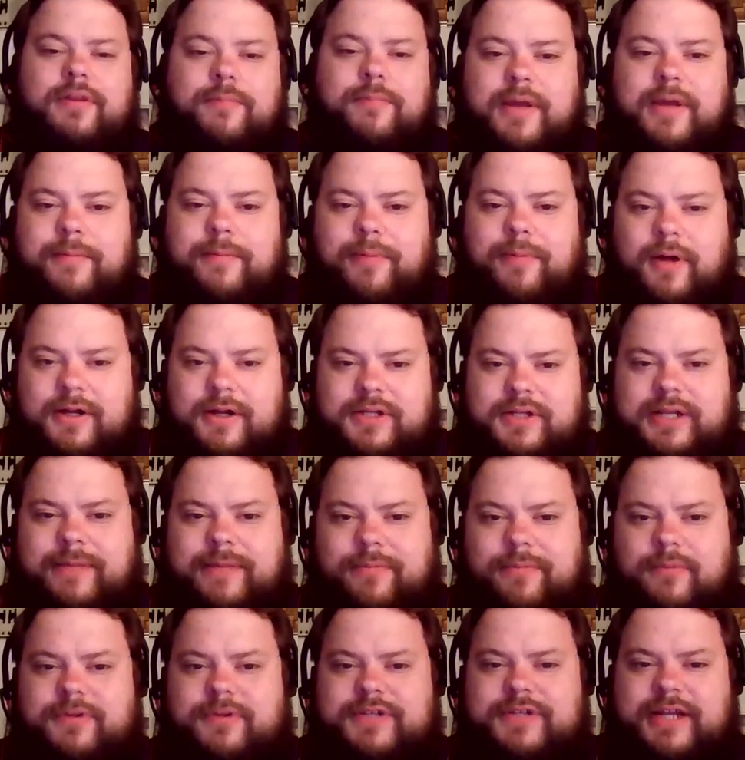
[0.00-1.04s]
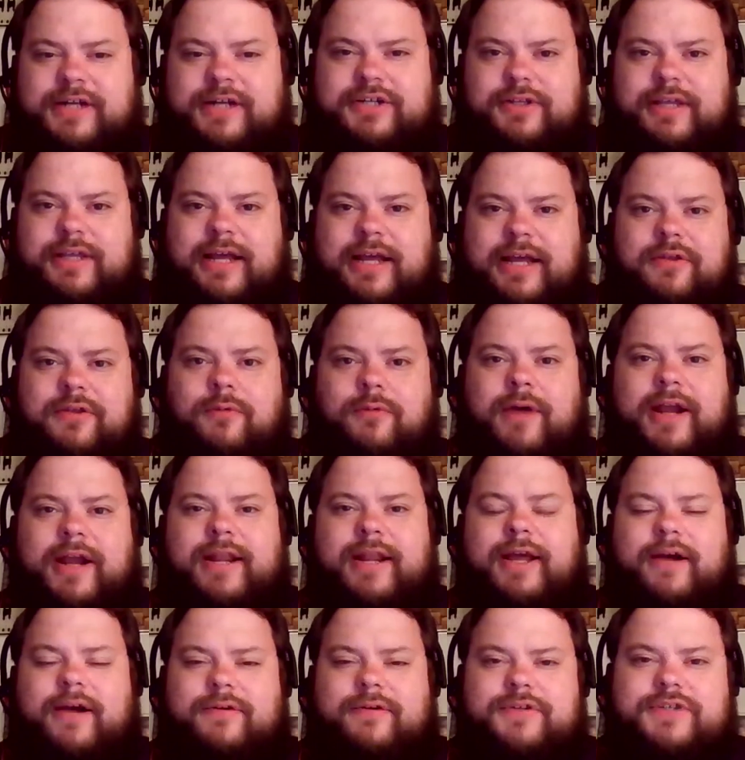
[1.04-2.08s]
ping pong table was actually at the White
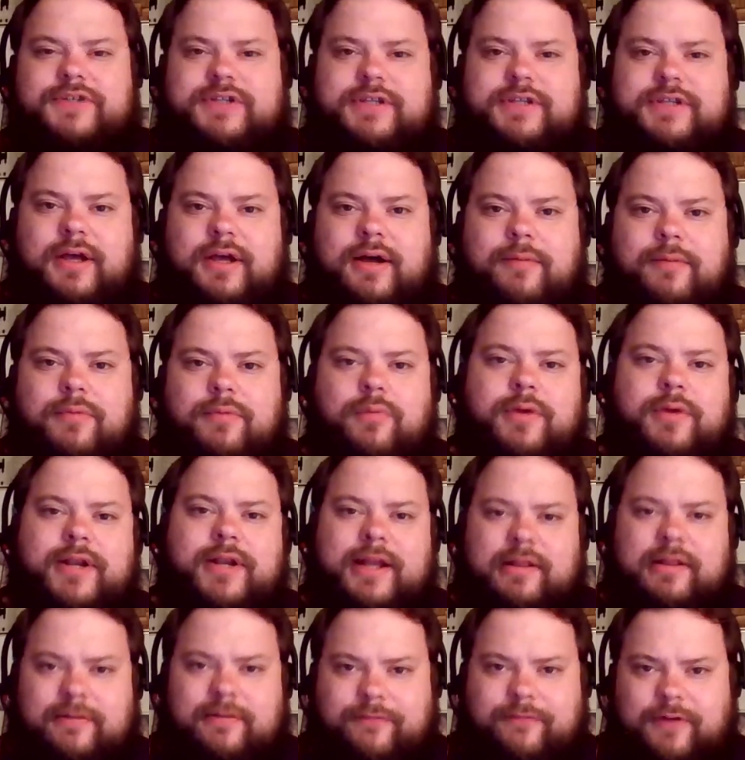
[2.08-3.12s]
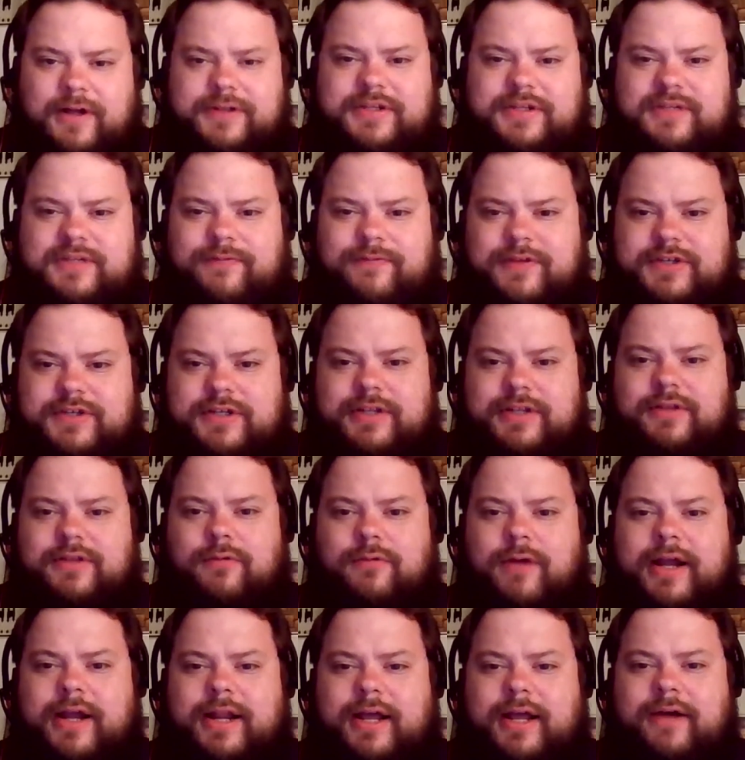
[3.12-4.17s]
House when Alefantis visited the
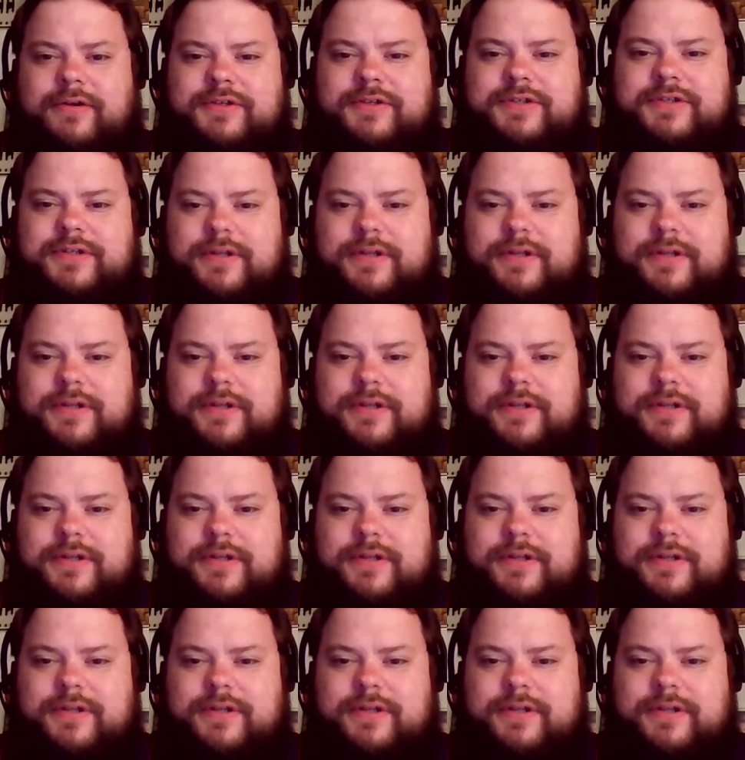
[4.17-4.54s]
White House.